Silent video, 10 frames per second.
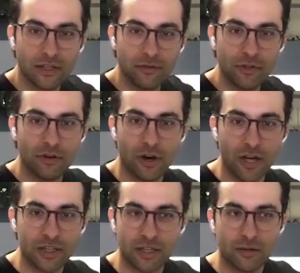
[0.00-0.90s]
have you
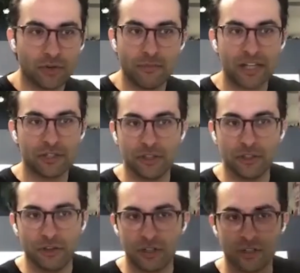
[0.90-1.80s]
guys? I would imagine that
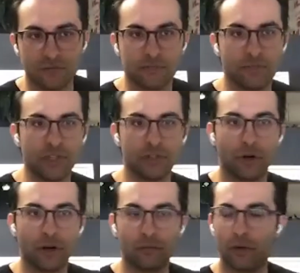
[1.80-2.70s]
you guys have just been
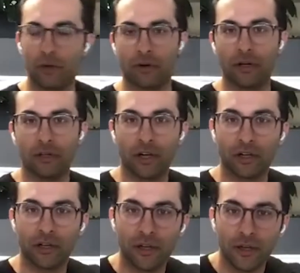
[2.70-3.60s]
chock-a-block, right? Like,